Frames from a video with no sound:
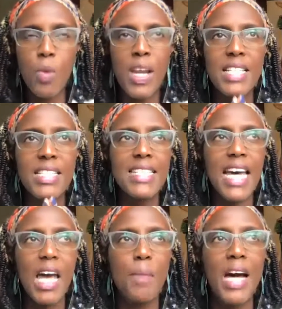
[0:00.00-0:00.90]
And when I say
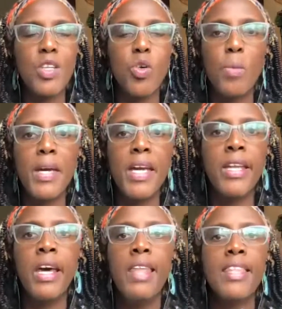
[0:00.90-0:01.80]
time, I don't
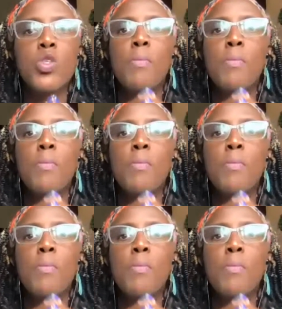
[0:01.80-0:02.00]
mean that you